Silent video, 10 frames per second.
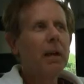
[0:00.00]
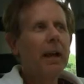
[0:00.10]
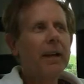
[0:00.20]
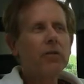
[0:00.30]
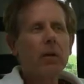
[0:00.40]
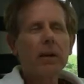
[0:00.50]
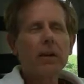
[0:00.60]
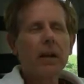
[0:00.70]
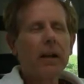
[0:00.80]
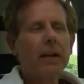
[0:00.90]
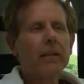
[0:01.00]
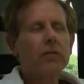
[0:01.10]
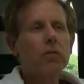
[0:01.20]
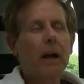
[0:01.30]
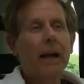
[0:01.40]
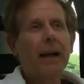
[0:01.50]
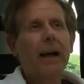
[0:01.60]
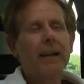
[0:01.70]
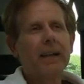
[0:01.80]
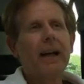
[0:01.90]
And
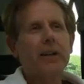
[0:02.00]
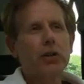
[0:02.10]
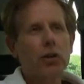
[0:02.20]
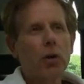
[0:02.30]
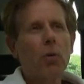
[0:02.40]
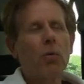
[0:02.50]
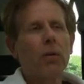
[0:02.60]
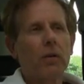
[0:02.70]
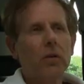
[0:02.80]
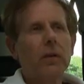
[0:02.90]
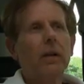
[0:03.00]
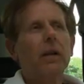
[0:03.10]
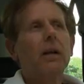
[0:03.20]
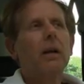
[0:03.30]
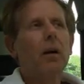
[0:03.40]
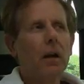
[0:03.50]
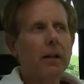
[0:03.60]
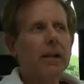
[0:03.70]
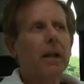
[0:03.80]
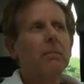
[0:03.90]
I show the good all
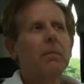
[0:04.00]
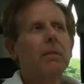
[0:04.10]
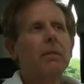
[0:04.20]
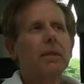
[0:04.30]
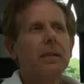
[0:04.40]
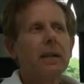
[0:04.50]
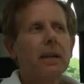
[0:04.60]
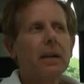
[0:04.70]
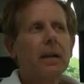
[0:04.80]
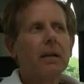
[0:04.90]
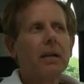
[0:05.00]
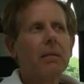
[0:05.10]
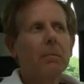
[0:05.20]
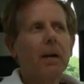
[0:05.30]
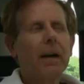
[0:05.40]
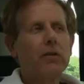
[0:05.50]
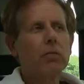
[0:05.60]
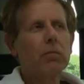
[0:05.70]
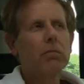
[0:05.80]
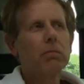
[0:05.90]
the time.
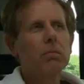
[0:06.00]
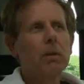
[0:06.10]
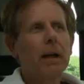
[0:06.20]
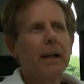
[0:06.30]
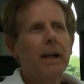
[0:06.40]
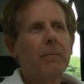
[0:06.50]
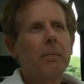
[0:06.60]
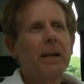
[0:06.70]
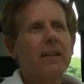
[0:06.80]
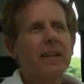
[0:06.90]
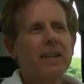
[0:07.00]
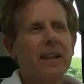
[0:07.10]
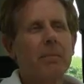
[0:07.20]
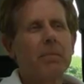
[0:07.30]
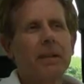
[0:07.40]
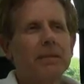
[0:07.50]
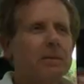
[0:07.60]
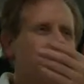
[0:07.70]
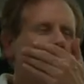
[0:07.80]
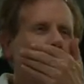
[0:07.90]
I make the attempt.
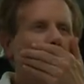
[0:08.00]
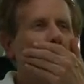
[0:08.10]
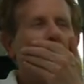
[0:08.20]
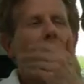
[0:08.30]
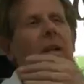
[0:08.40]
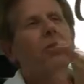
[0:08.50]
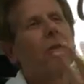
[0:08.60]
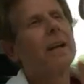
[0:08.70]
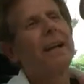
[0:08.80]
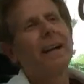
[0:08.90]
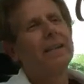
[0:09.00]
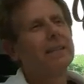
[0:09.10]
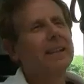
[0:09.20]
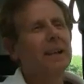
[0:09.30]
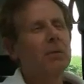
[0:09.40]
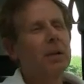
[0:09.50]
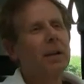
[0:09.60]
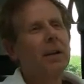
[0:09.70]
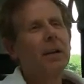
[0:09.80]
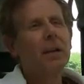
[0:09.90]
I don't like that word.
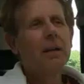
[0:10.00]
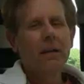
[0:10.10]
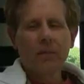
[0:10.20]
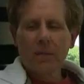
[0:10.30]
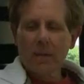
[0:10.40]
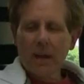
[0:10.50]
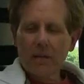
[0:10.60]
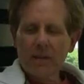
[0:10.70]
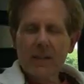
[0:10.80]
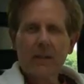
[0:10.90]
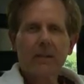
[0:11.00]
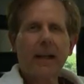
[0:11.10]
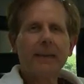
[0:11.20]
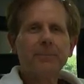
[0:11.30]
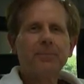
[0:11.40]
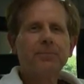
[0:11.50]
Every single day.